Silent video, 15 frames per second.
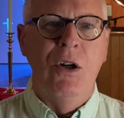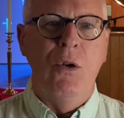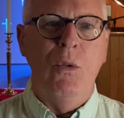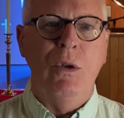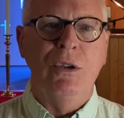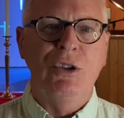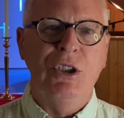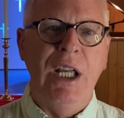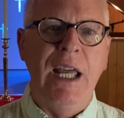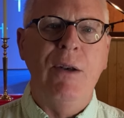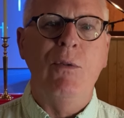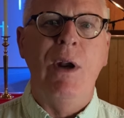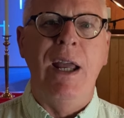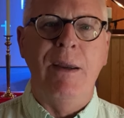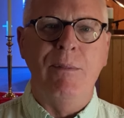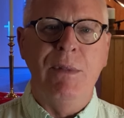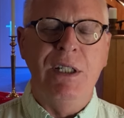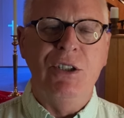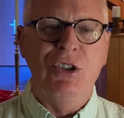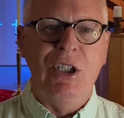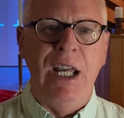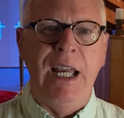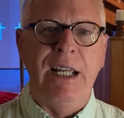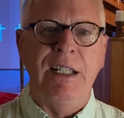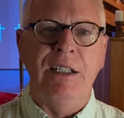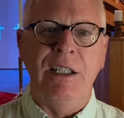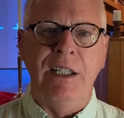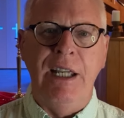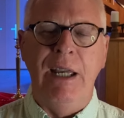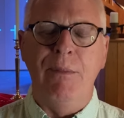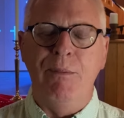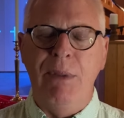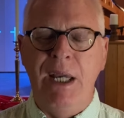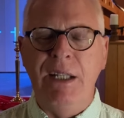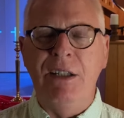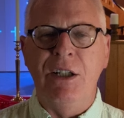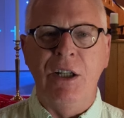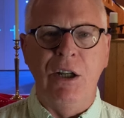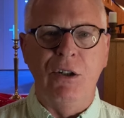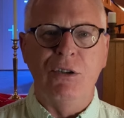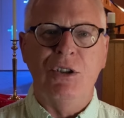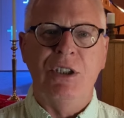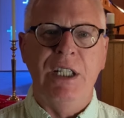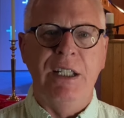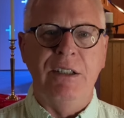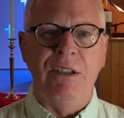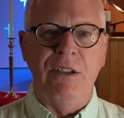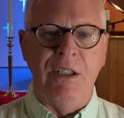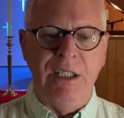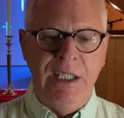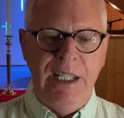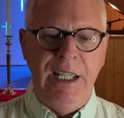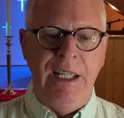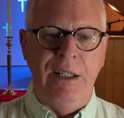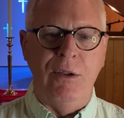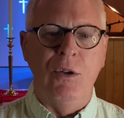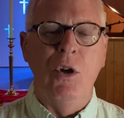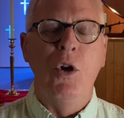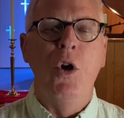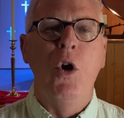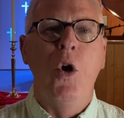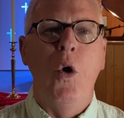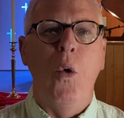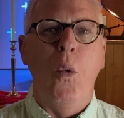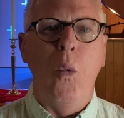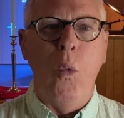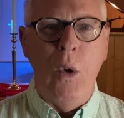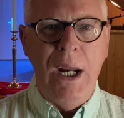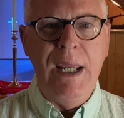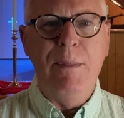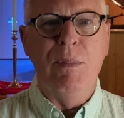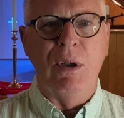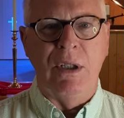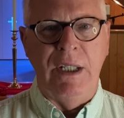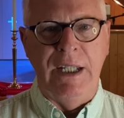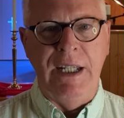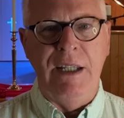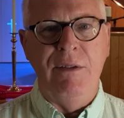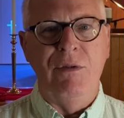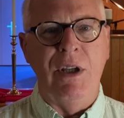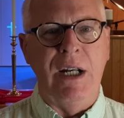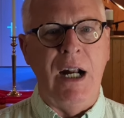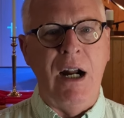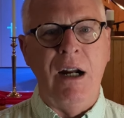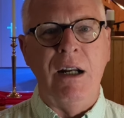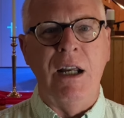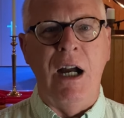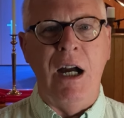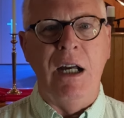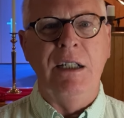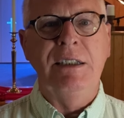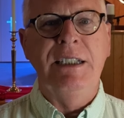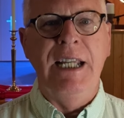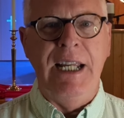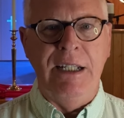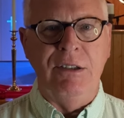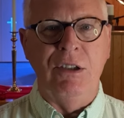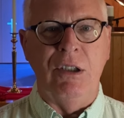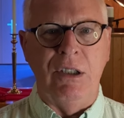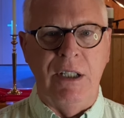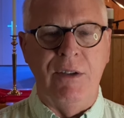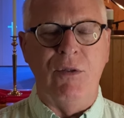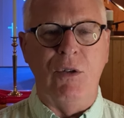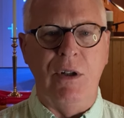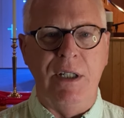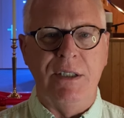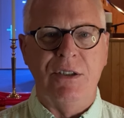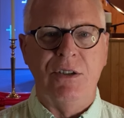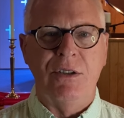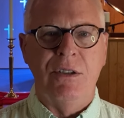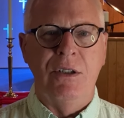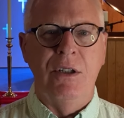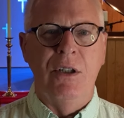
Well, Shadrach, Meshach, and Abednego said to the king, "We believe that our God can deliver us.